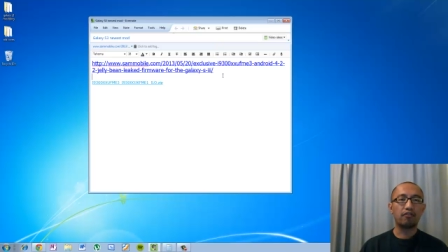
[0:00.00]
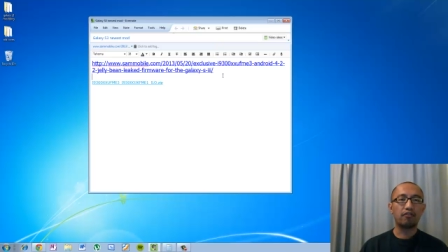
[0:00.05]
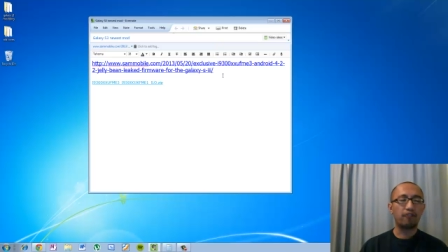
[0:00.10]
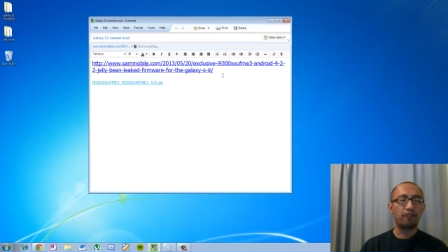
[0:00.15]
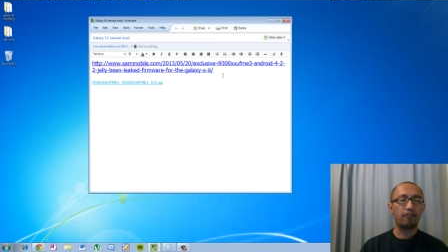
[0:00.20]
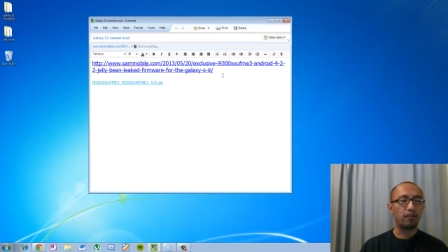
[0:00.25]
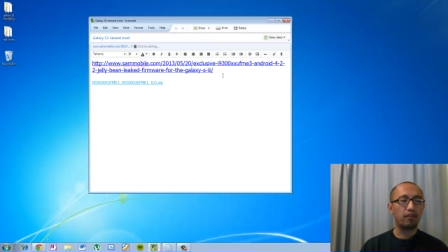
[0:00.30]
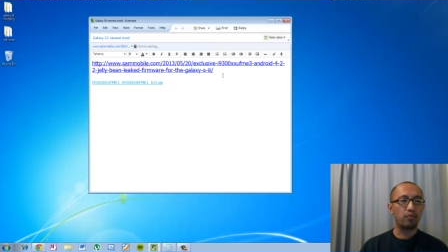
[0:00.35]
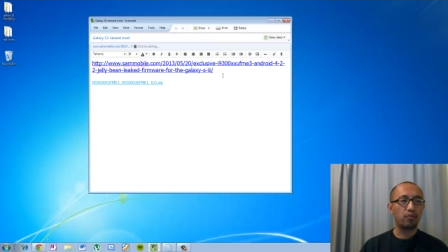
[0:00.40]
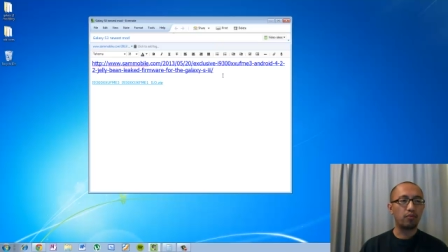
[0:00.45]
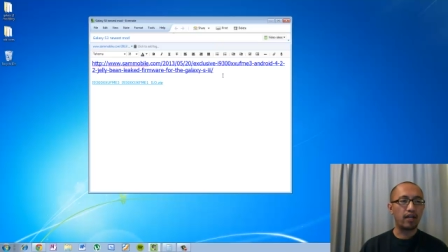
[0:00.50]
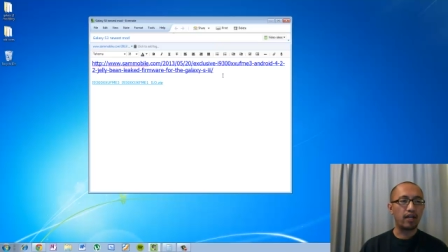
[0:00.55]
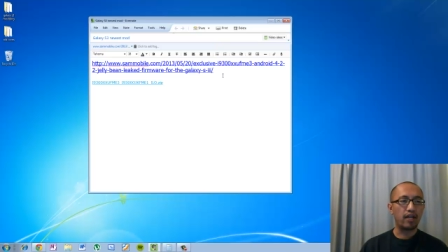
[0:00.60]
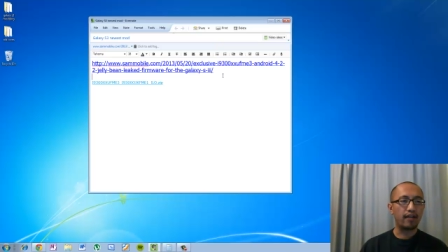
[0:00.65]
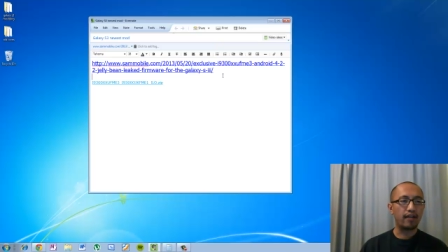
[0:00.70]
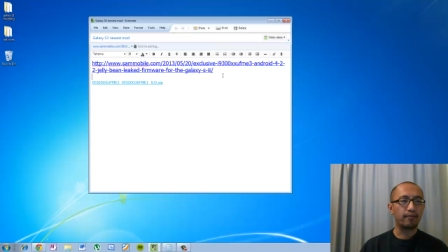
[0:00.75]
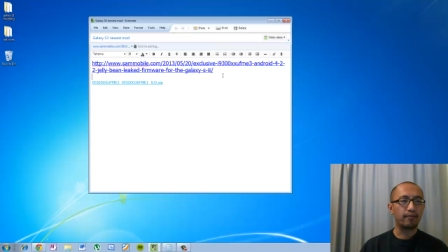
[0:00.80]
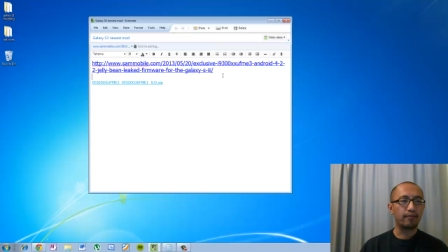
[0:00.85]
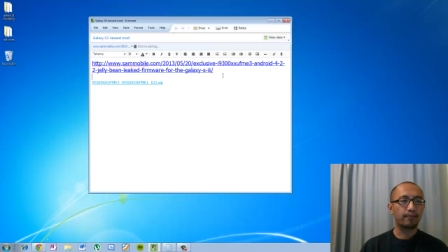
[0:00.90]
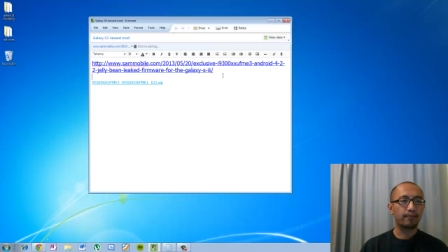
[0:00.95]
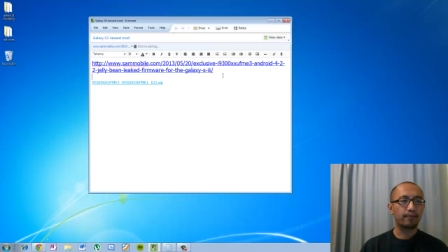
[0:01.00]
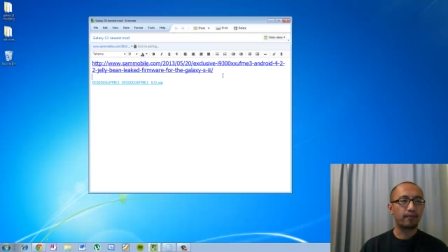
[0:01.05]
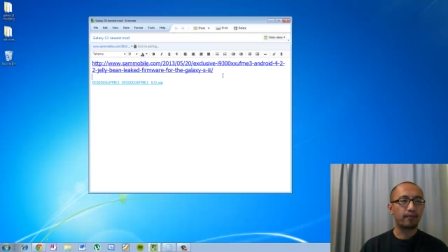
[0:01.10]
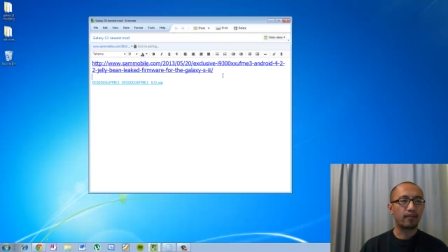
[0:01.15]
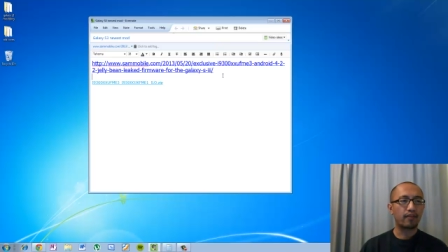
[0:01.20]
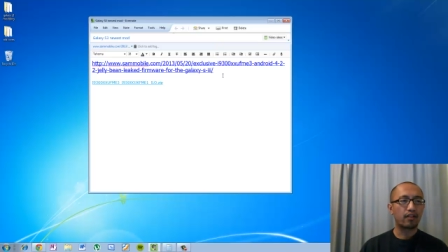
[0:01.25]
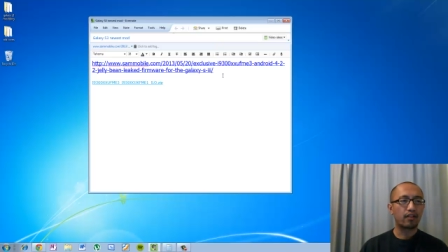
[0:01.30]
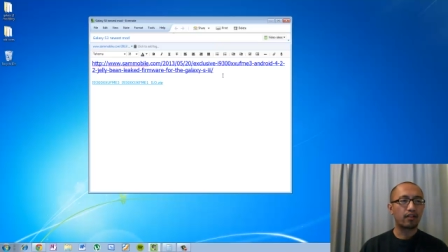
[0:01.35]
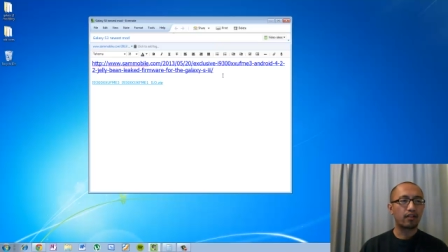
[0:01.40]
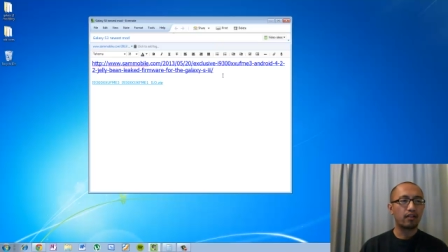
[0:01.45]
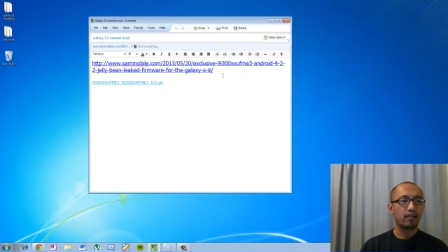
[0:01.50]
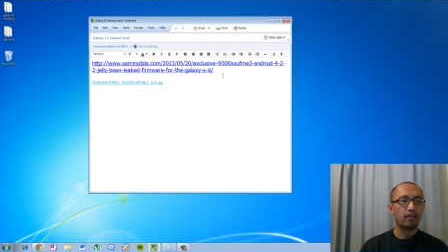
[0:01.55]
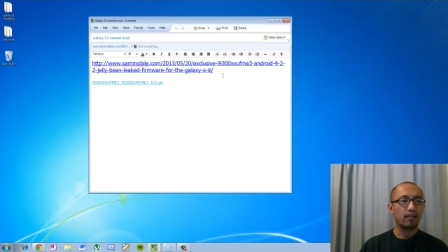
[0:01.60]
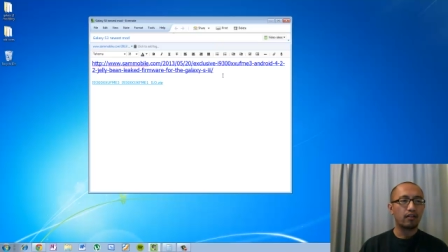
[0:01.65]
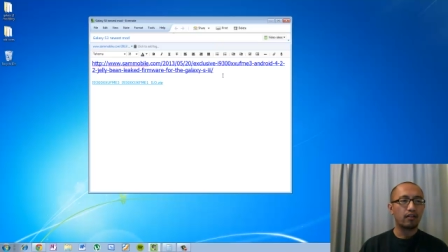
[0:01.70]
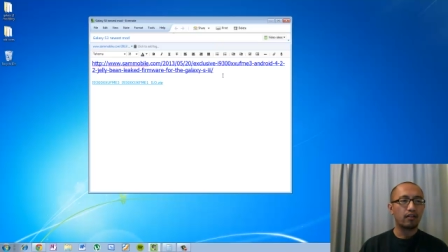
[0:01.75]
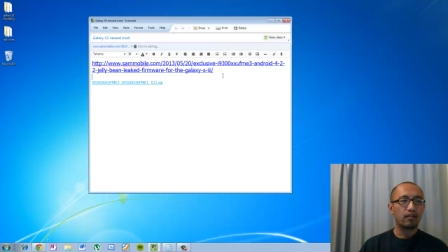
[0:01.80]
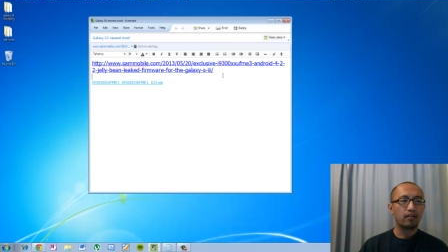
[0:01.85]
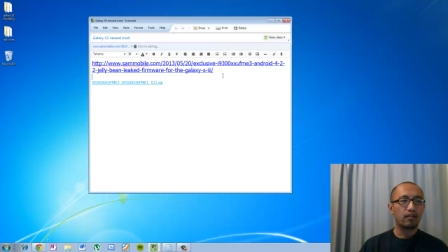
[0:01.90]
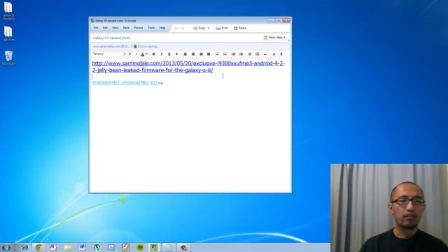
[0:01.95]
firmware.
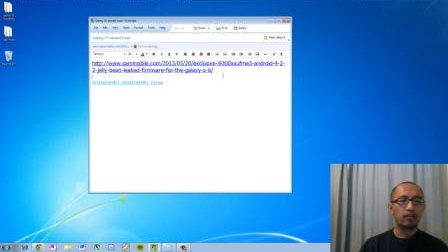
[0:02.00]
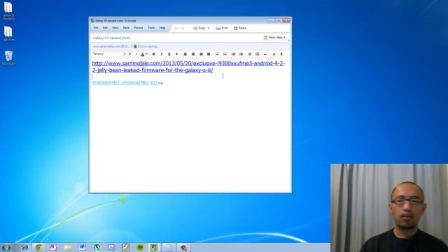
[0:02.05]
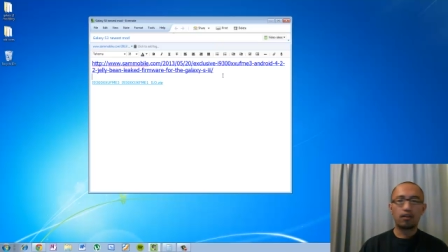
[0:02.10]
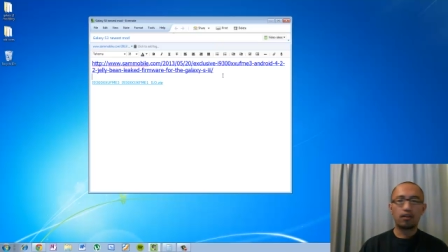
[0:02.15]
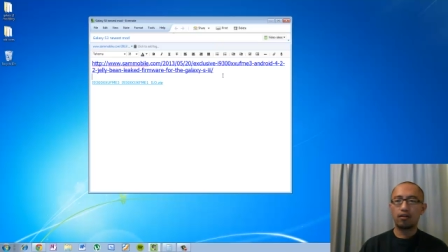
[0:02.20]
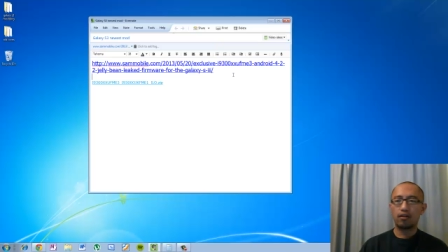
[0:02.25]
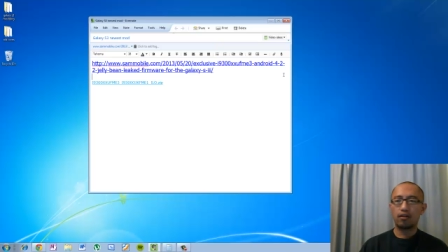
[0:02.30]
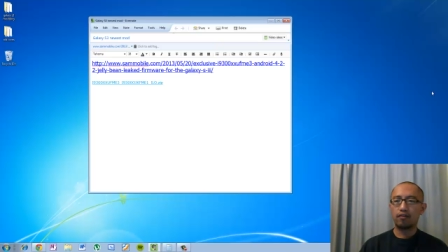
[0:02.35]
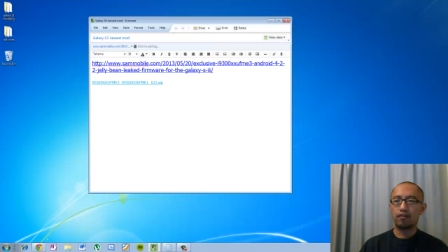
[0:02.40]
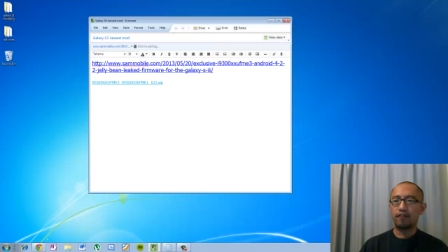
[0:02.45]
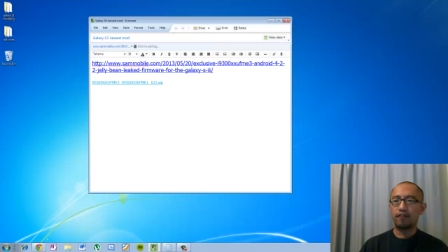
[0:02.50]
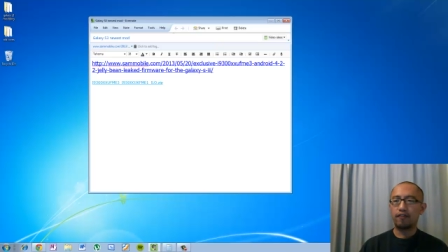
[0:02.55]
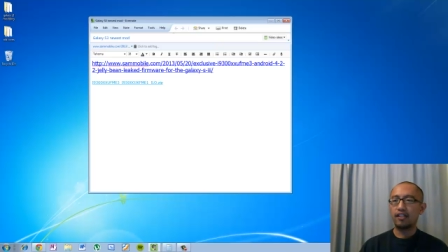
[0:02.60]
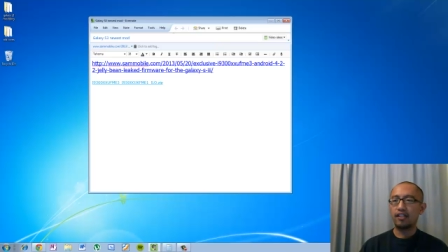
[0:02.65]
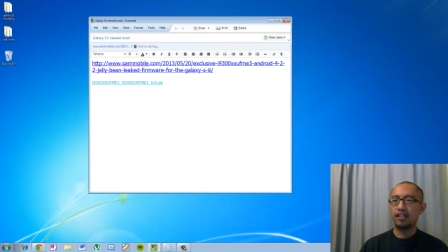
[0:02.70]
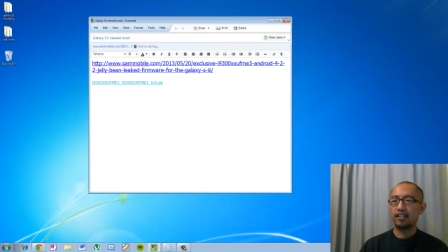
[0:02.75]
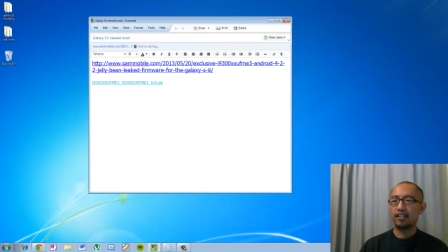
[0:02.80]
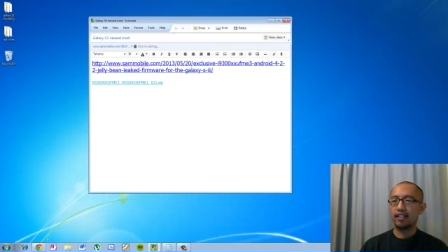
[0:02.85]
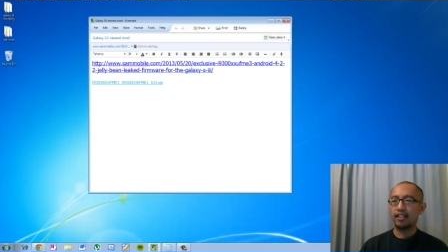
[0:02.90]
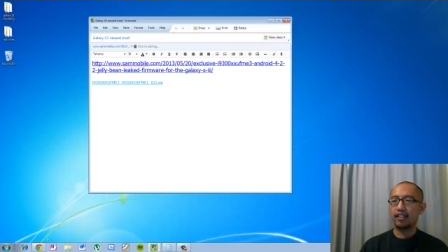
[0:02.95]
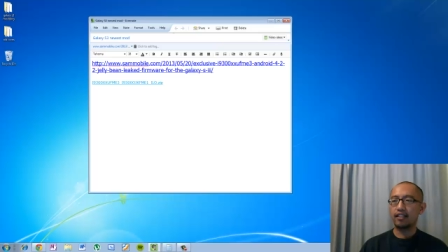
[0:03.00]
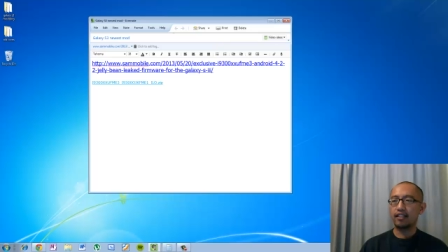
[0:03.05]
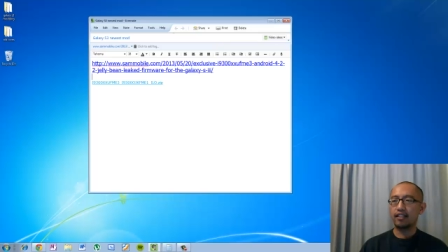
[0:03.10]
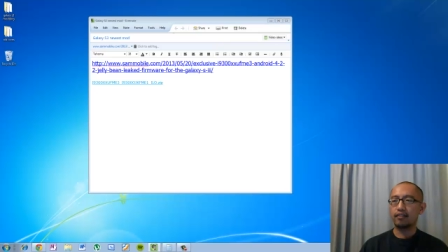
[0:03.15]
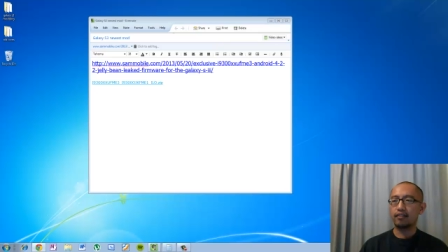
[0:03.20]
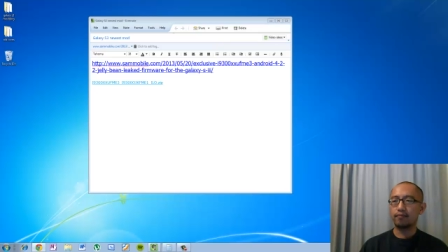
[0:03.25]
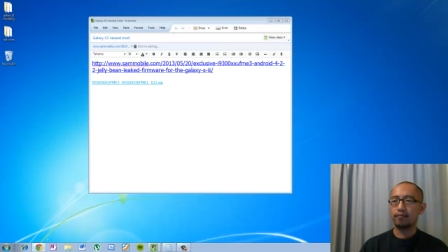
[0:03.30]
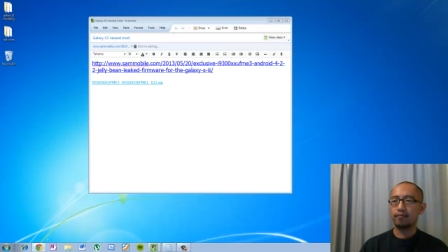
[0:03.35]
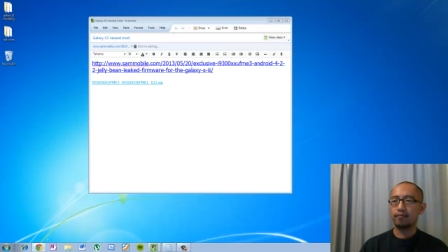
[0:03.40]
So the first thing